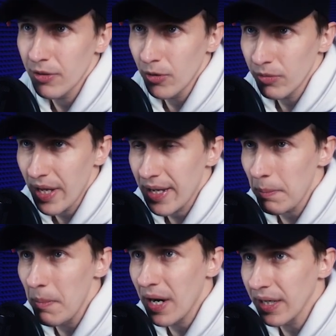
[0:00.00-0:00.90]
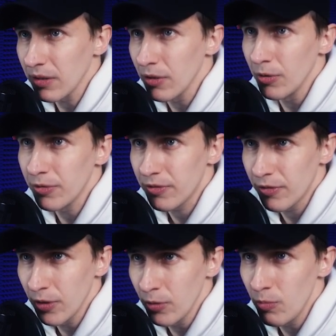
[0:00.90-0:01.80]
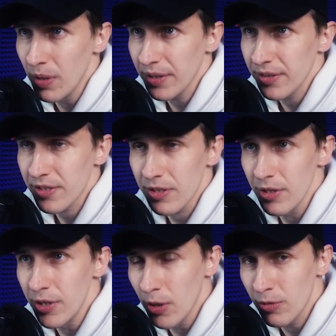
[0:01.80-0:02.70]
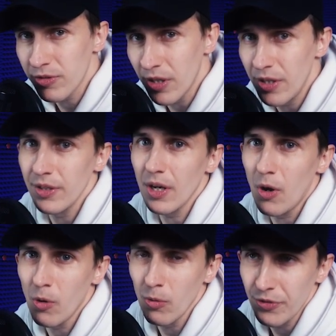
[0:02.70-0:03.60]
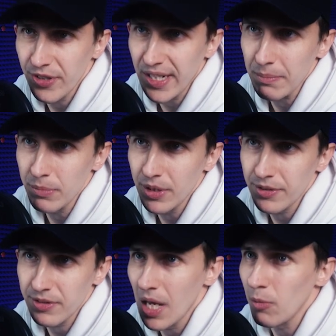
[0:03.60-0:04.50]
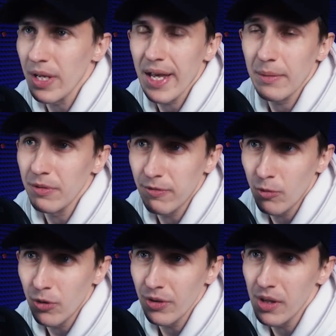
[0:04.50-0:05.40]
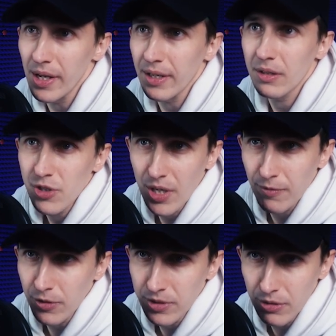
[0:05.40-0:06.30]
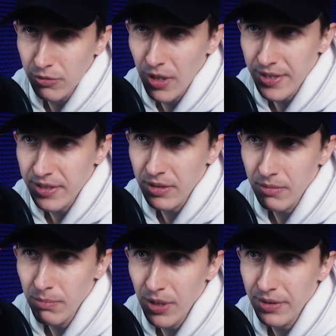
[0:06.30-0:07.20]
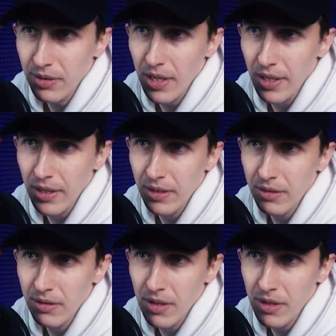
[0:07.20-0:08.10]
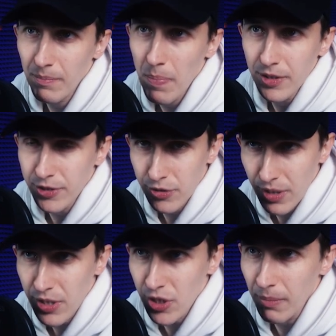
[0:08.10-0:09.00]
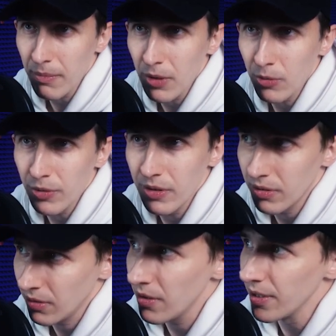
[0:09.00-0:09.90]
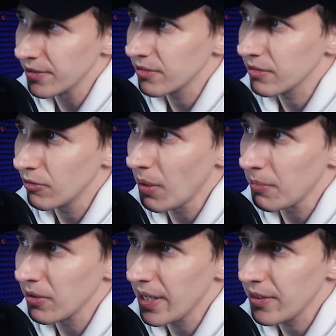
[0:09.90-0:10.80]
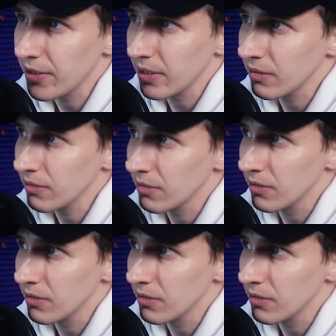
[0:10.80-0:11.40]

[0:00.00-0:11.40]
Do not mind those two buttons. Those are the old-time buttons that we had before, like check for zero crossing button and the stretching mode. Remember that thing?